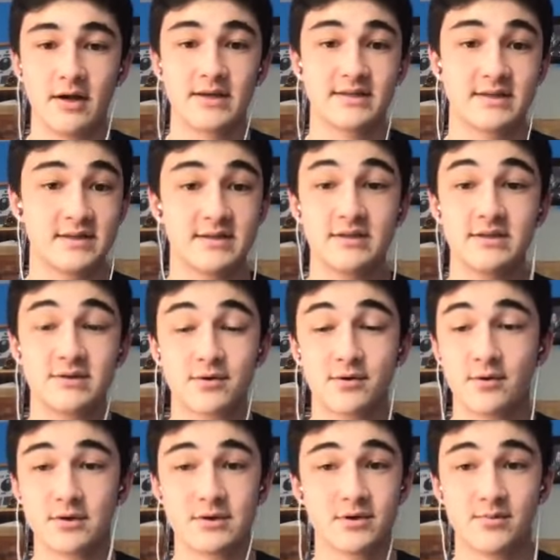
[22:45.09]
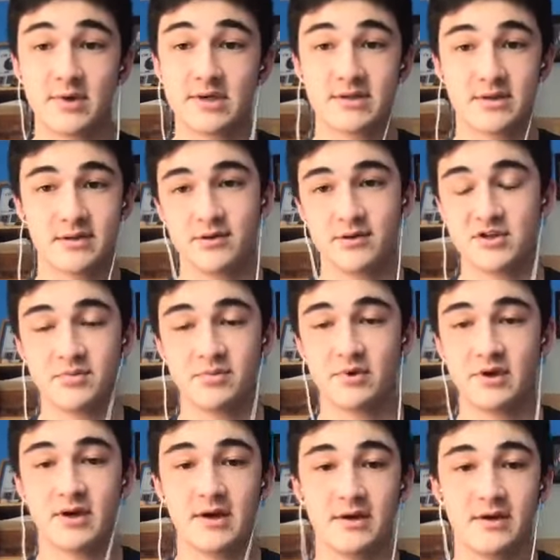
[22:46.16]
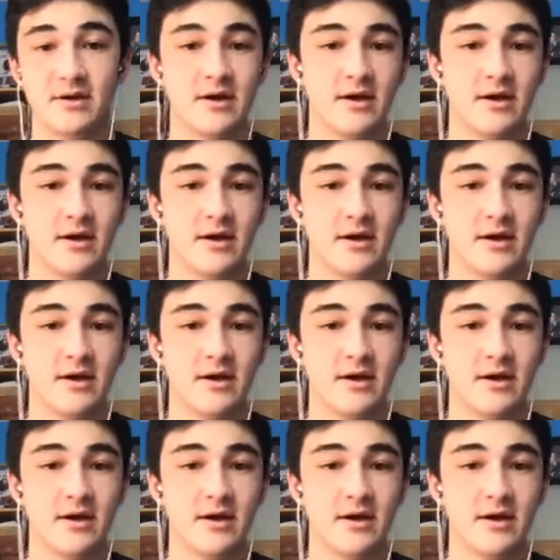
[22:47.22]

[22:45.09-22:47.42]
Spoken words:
SAT scores or based on their GPA